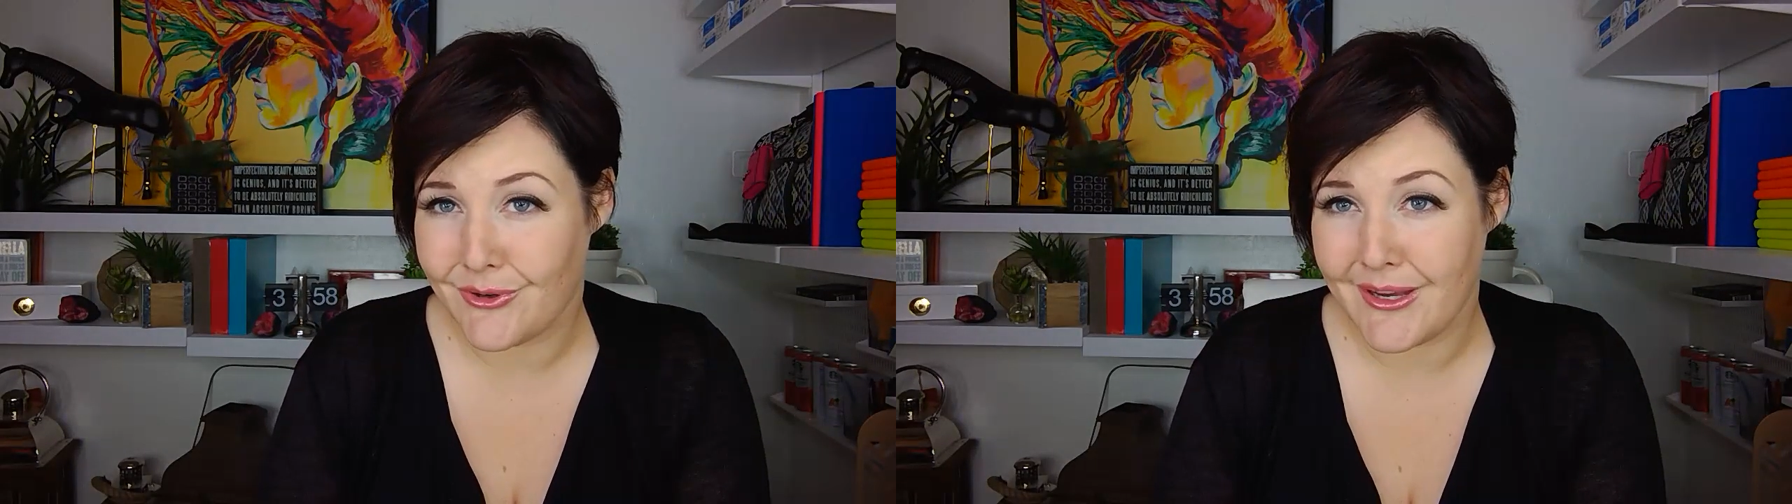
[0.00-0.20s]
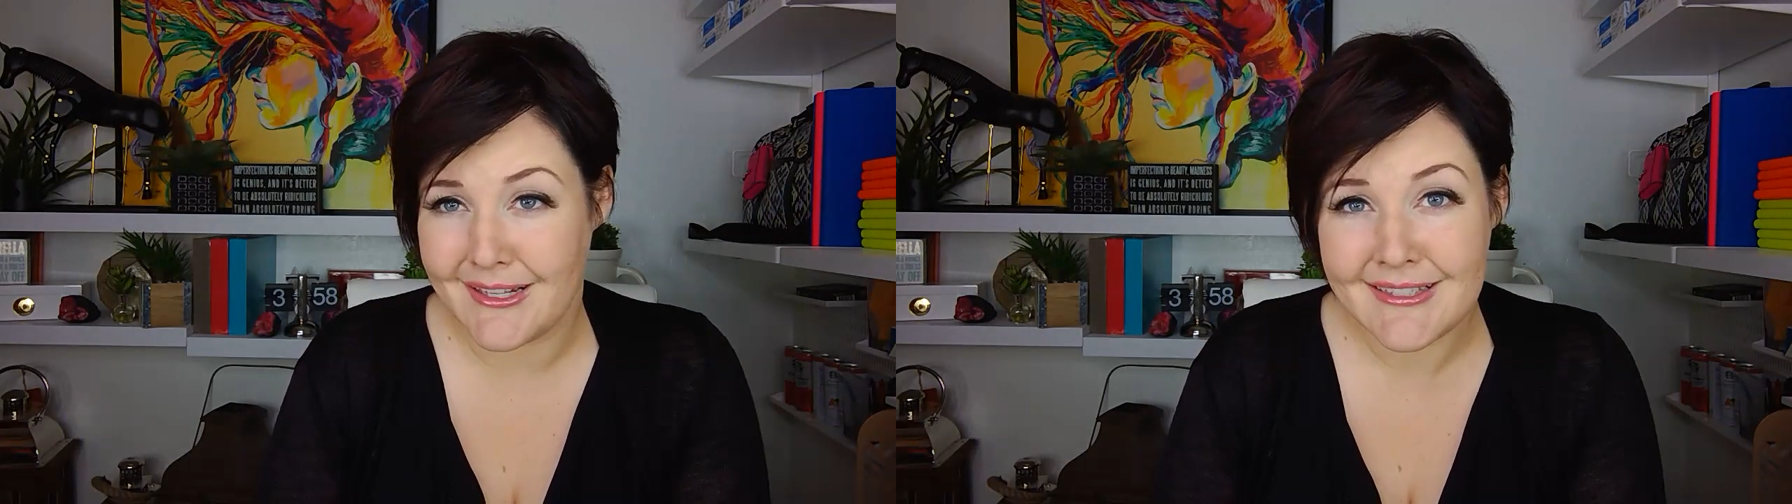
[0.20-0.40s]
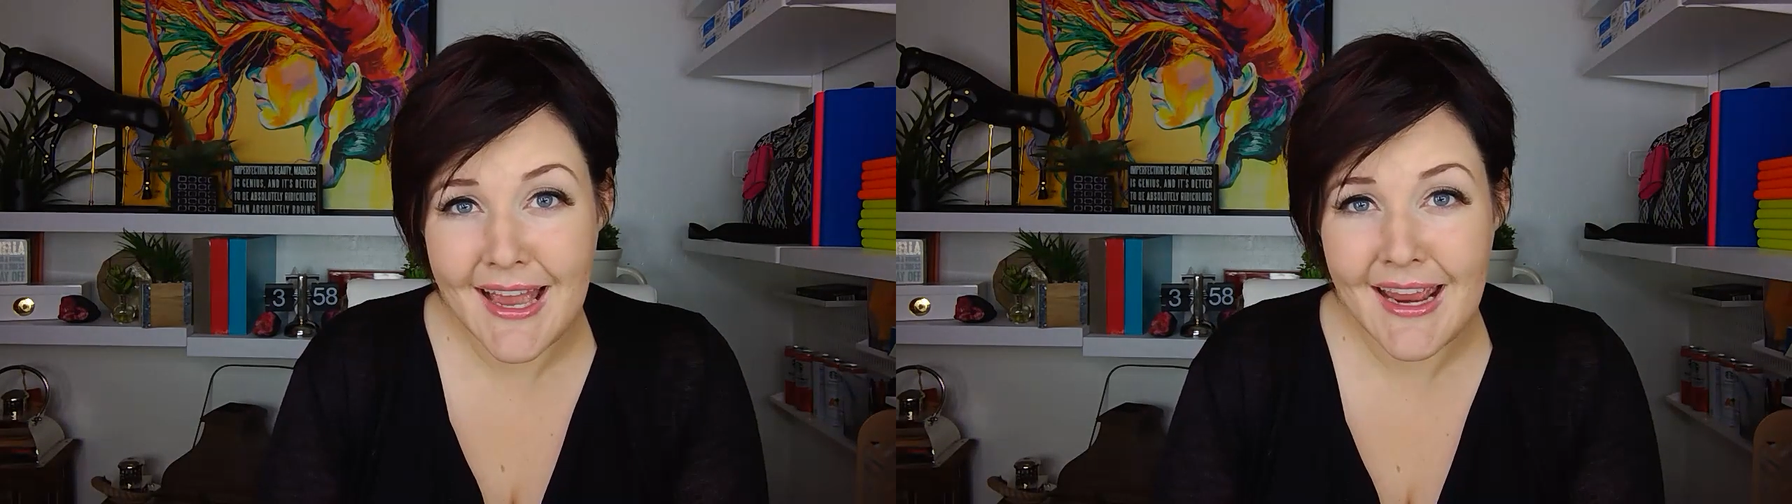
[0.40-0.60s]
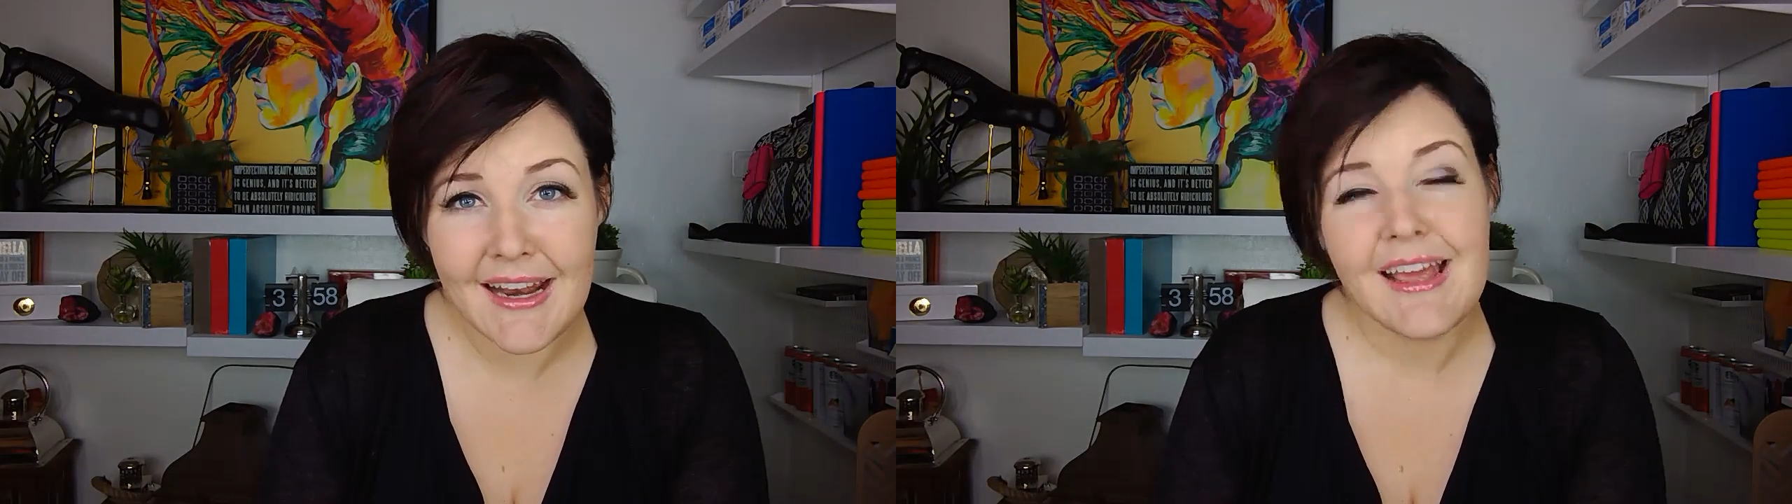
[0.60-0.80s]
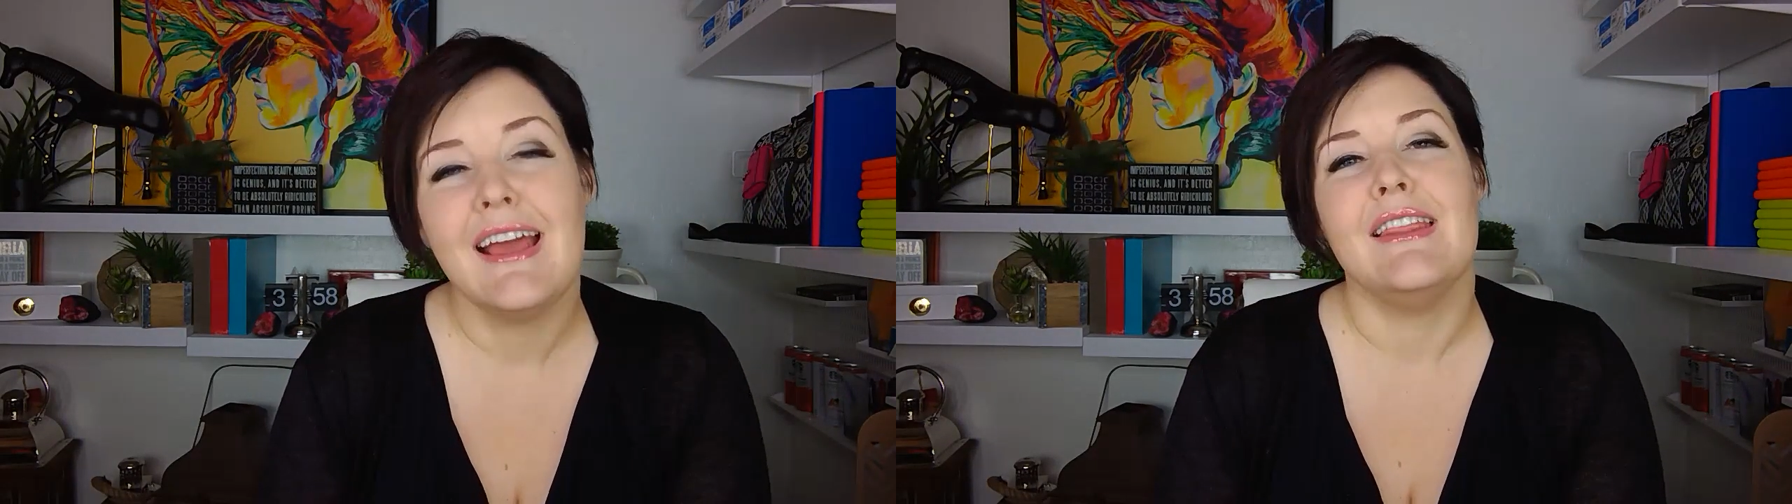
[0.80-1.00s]
is going
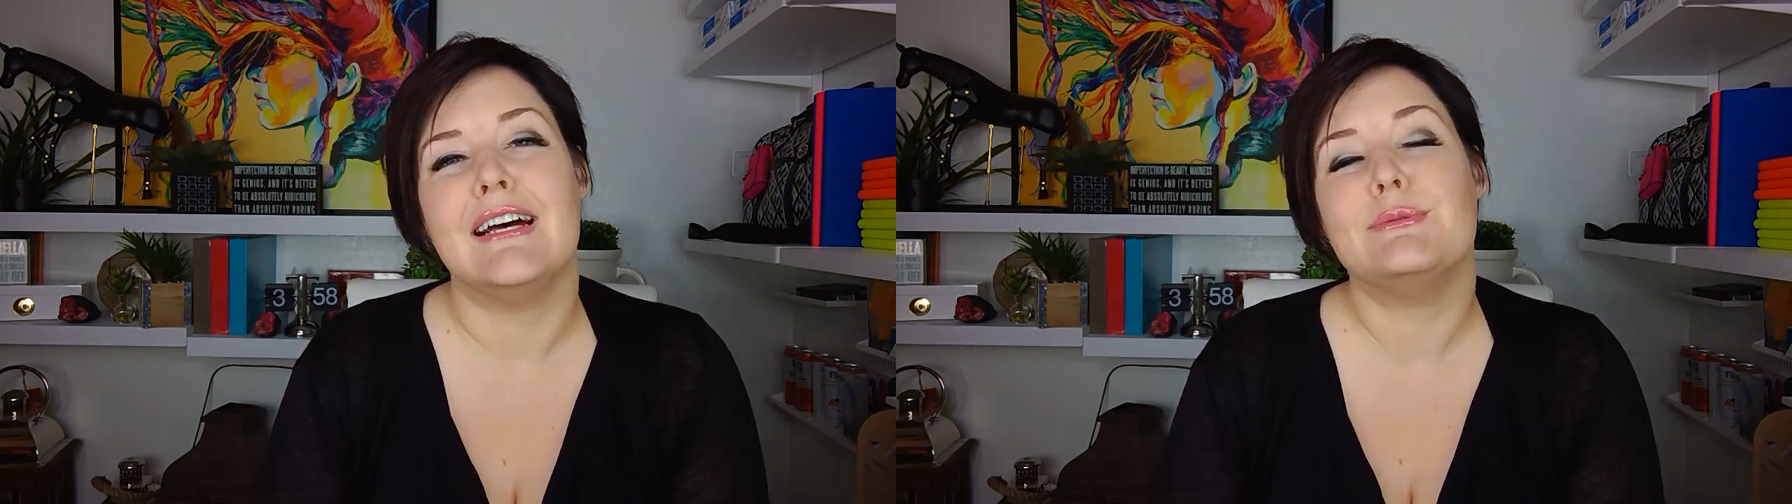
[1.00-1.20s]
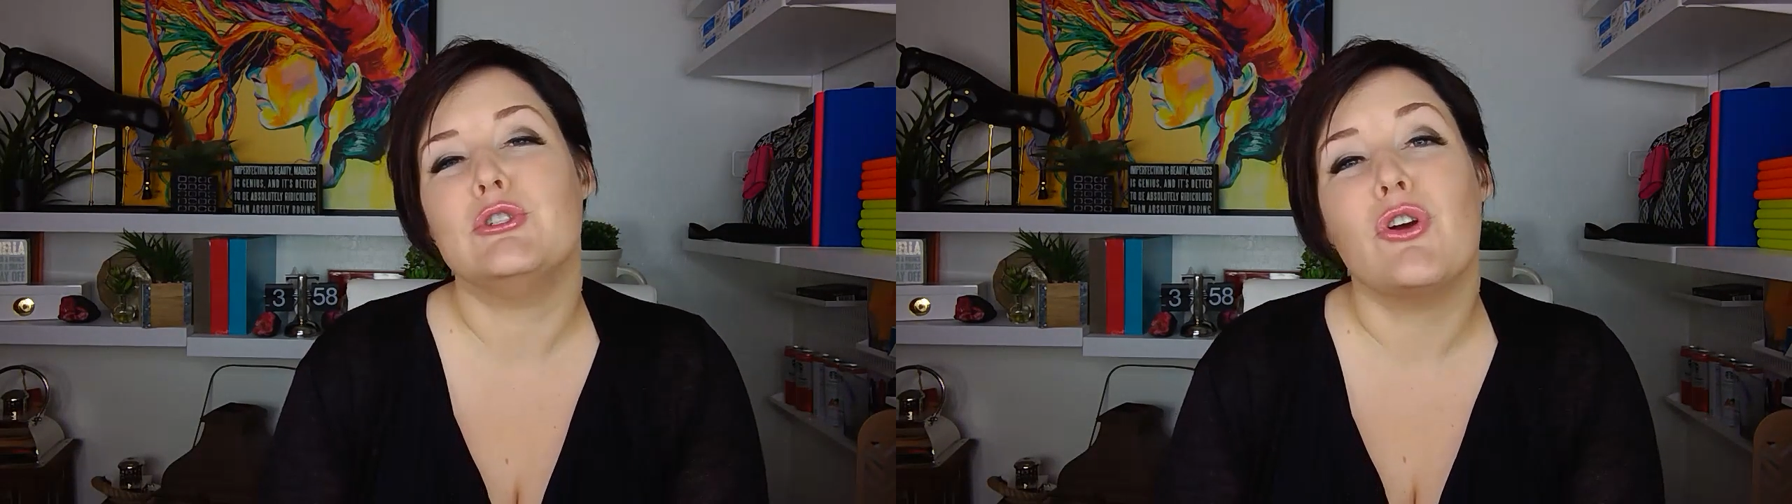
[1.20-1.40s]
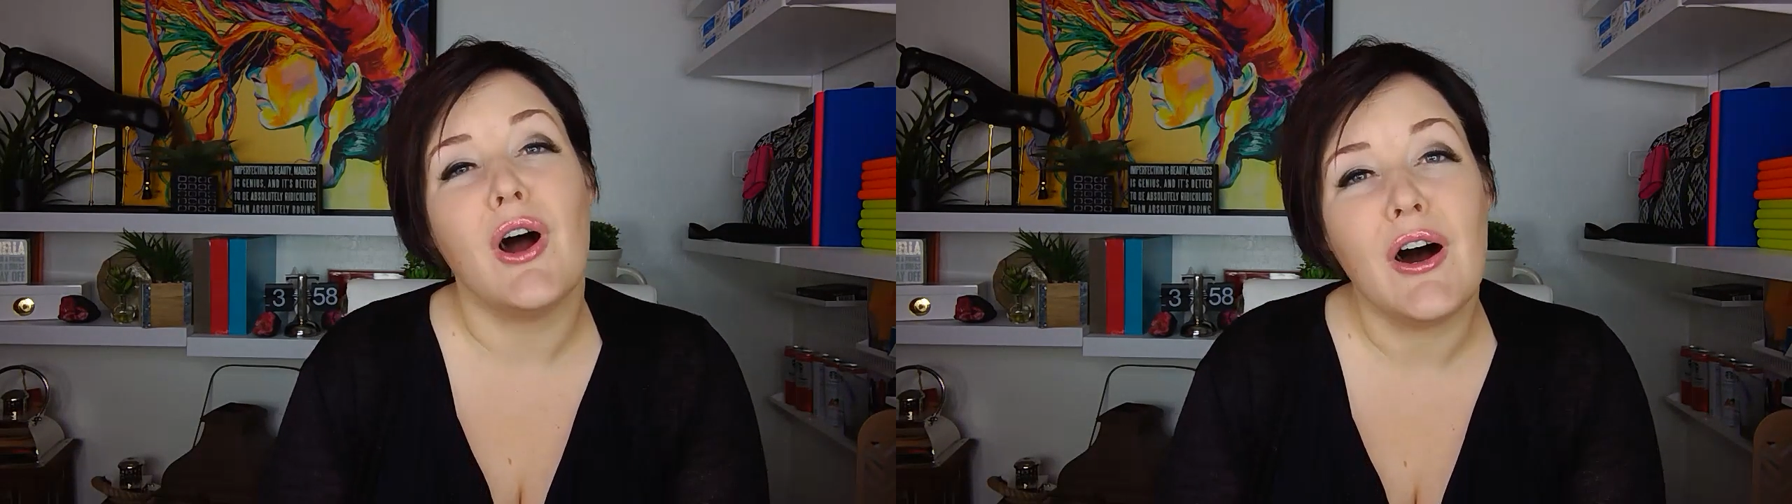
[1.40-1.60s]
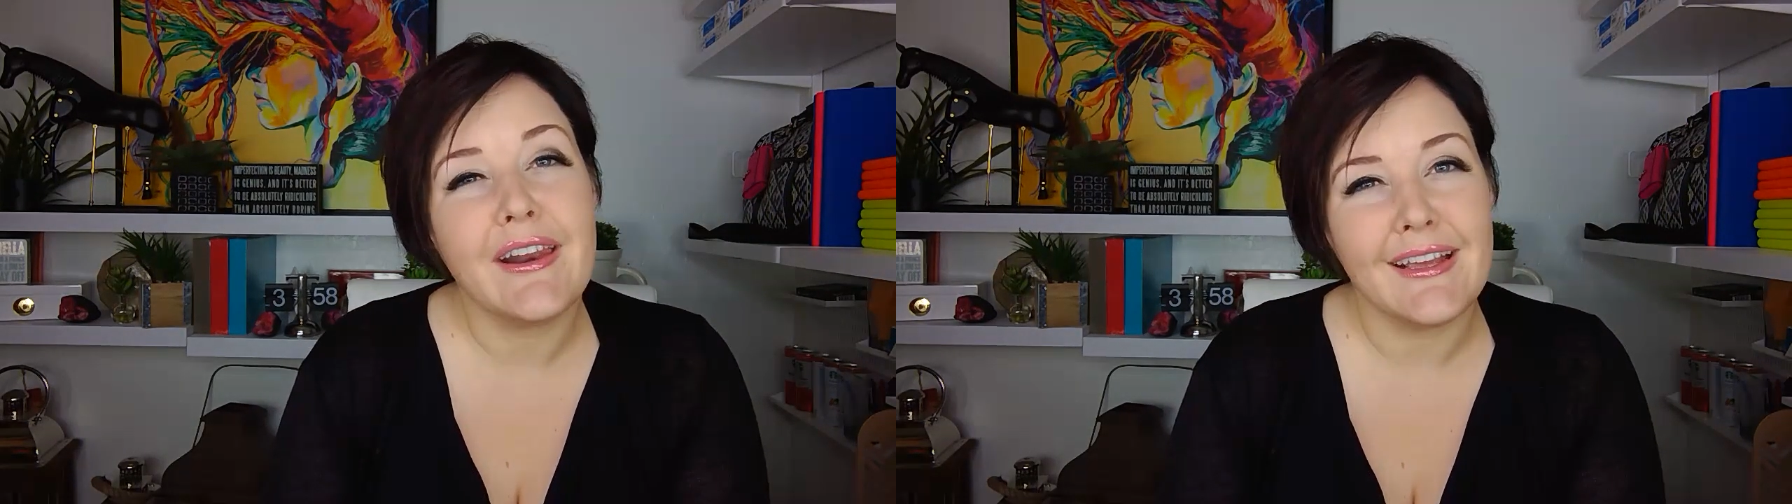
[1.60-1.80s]
insane. That's what your